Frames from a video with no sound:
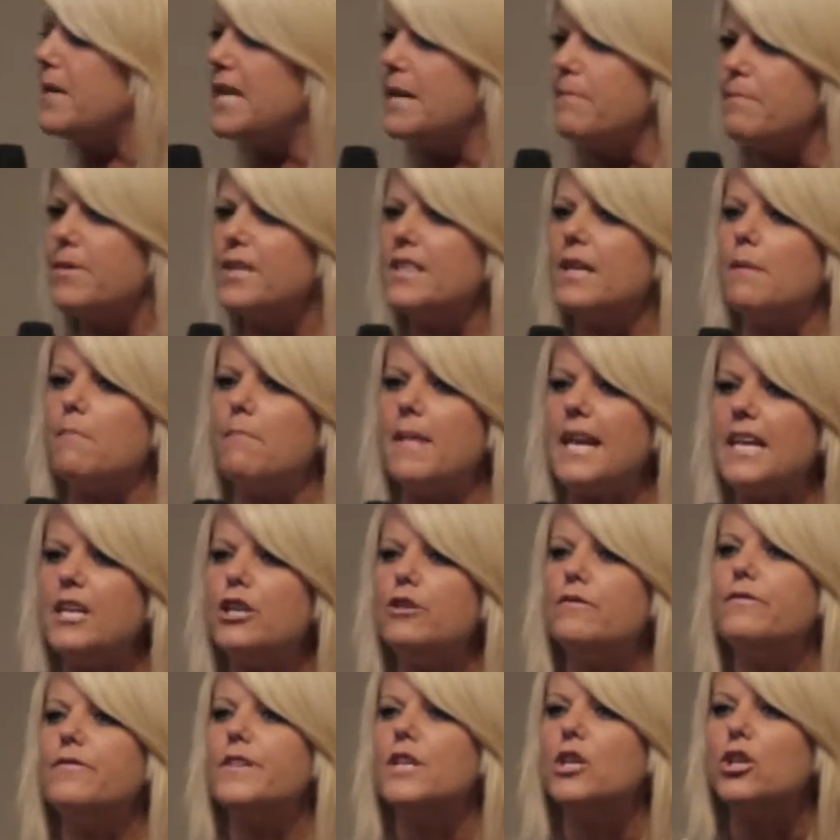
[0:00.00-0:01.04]
people that make
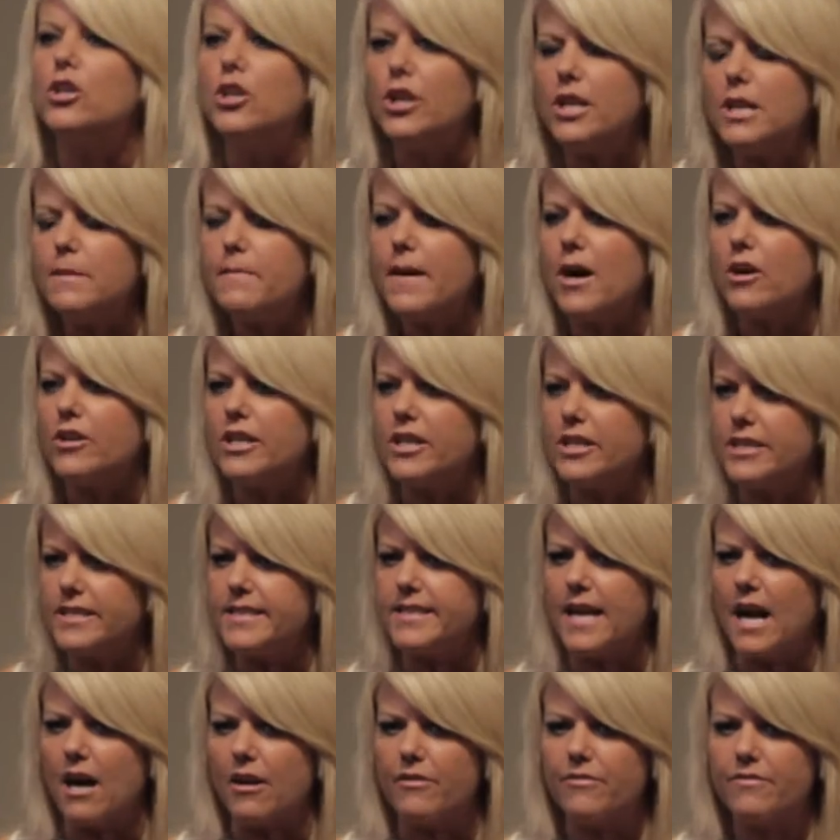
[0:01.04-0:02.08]
you feel good about
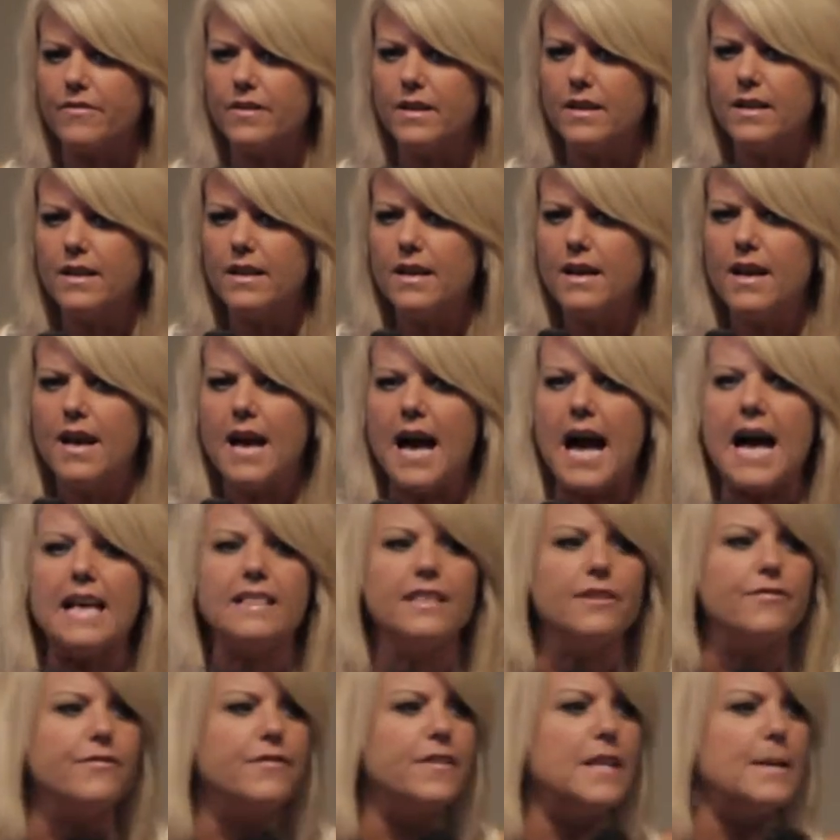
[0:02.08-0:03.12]
yourself.
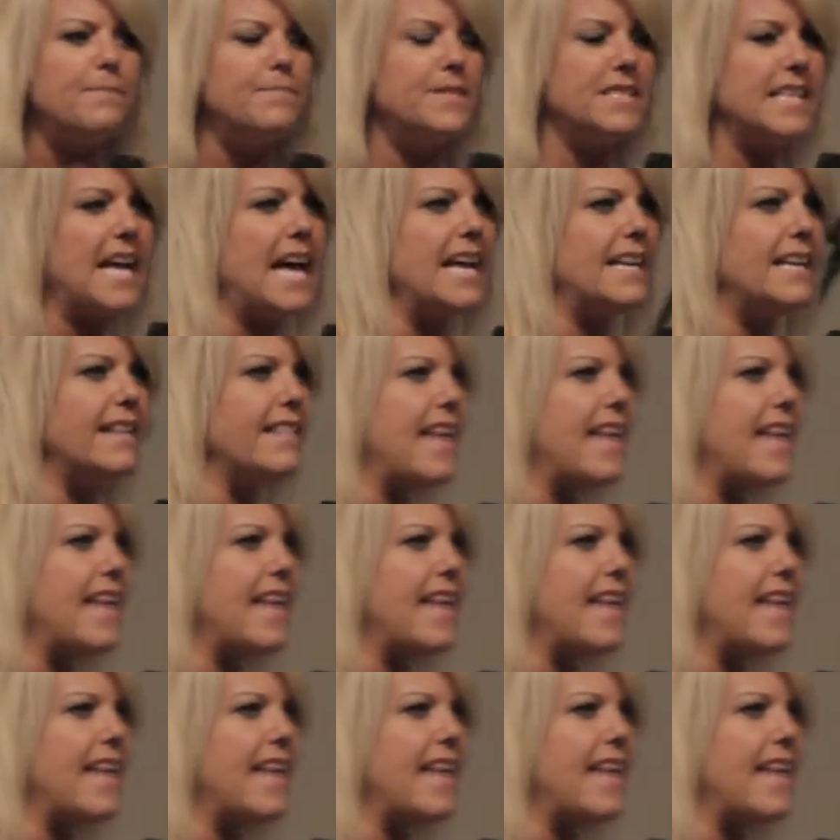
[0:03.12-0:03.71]
On the flip side